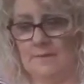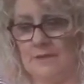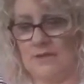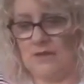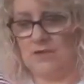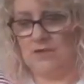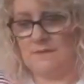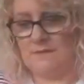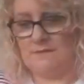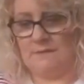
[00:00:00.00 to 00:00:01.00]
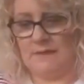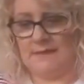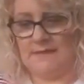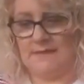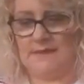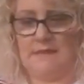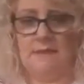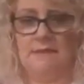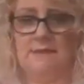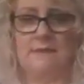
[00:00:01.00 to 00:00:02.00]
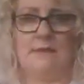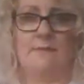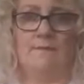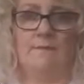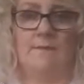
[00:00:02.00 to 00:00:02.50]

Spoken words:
It just might. So,